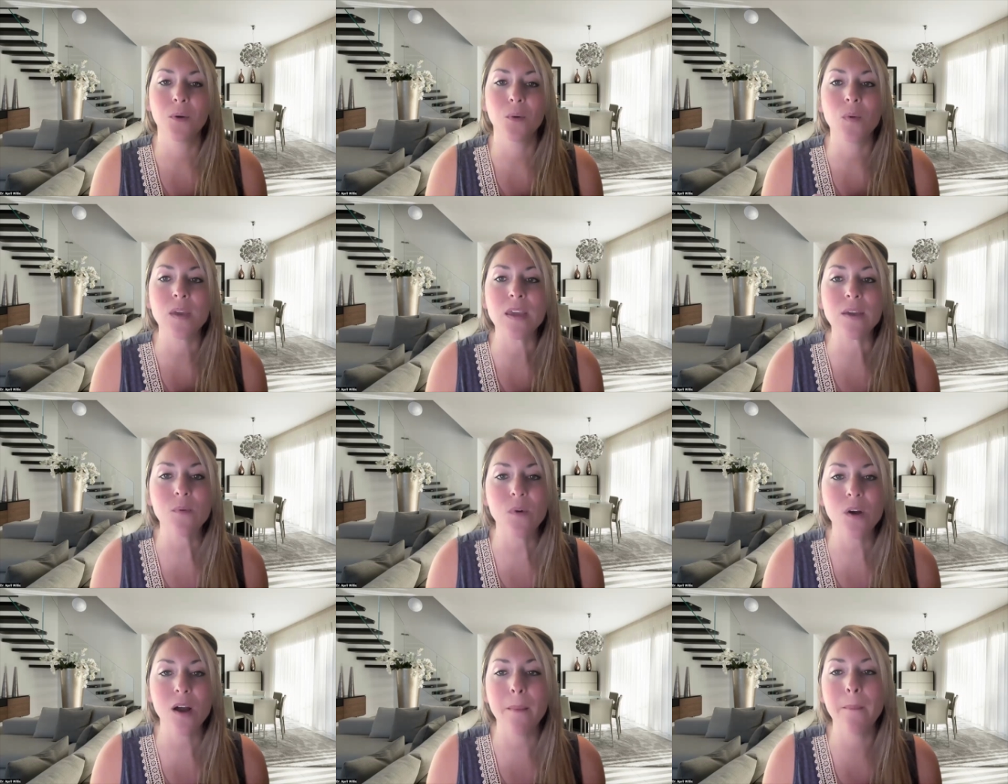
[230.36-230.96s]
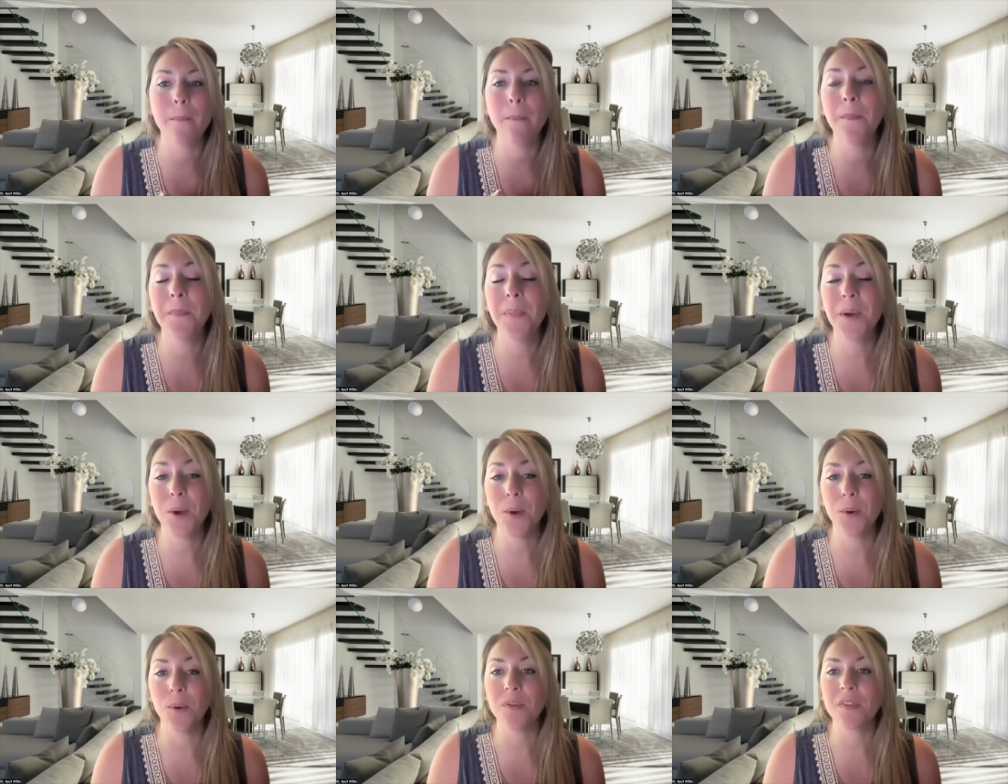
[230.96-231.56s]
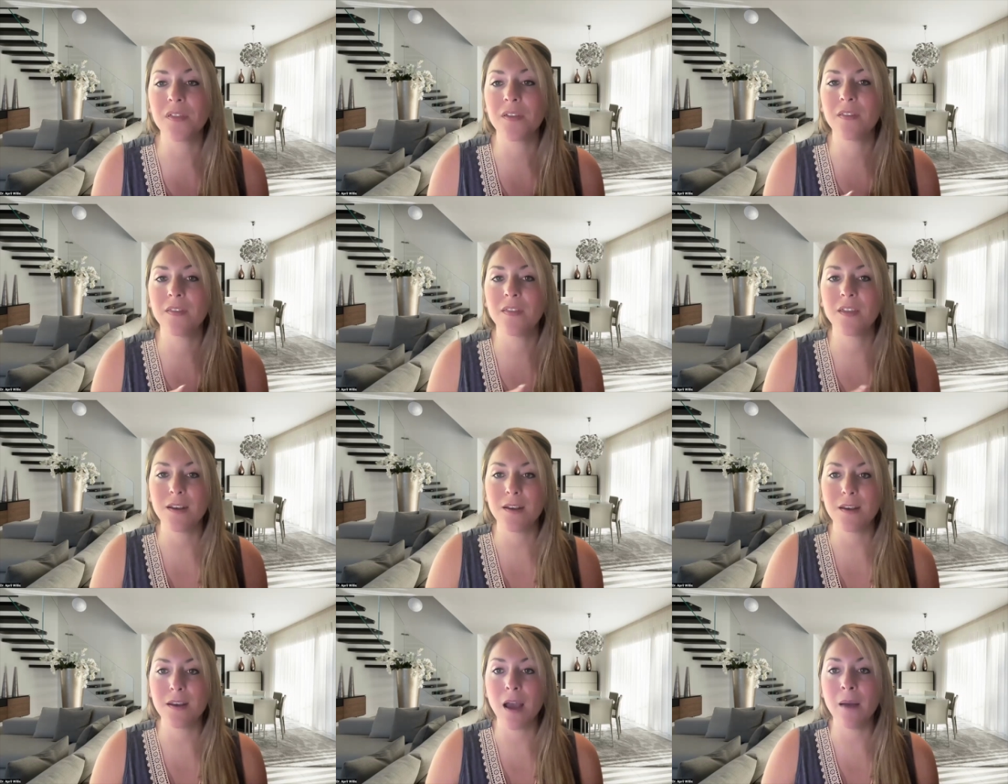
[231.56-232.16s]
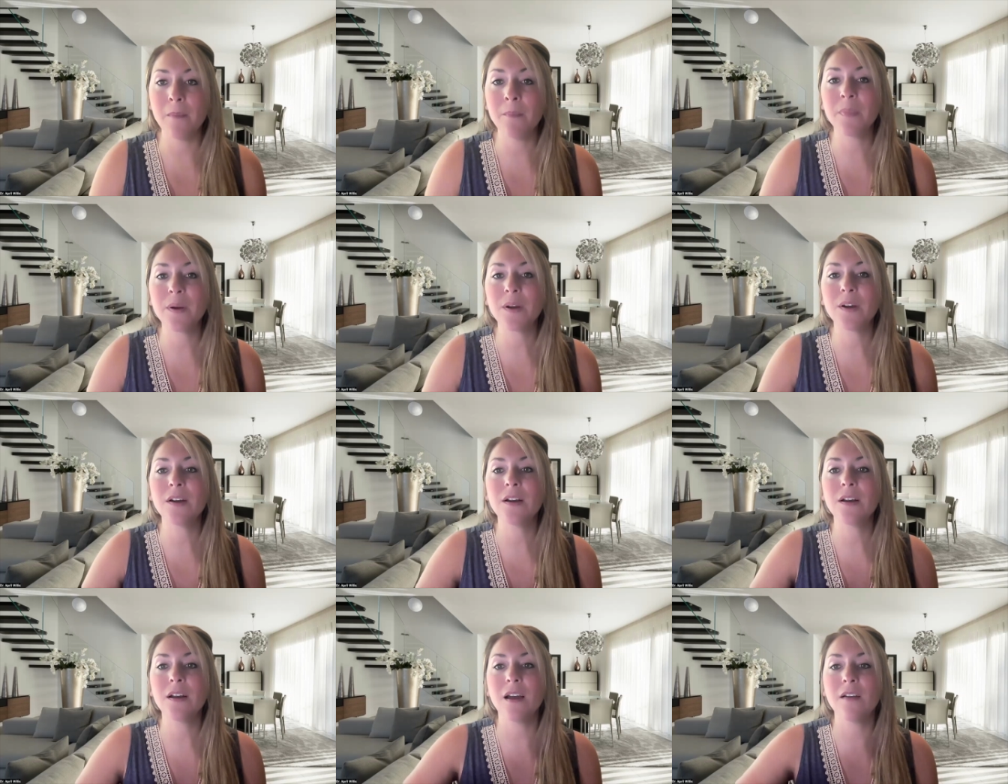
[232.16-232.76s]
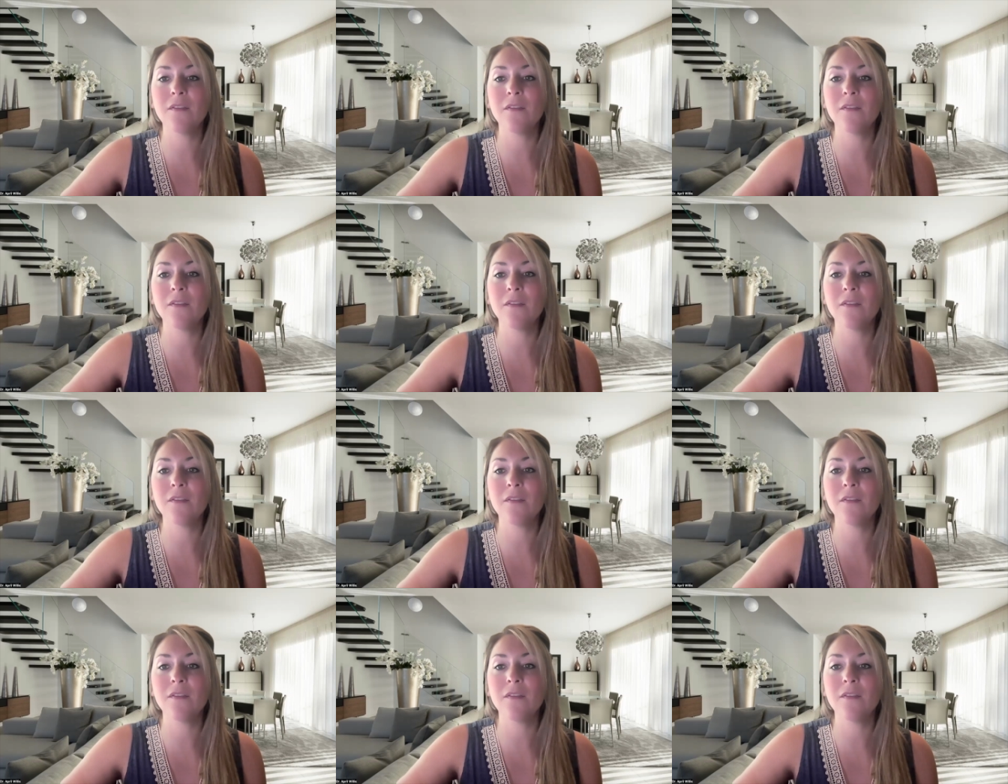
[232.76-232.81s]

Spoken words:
We want both the number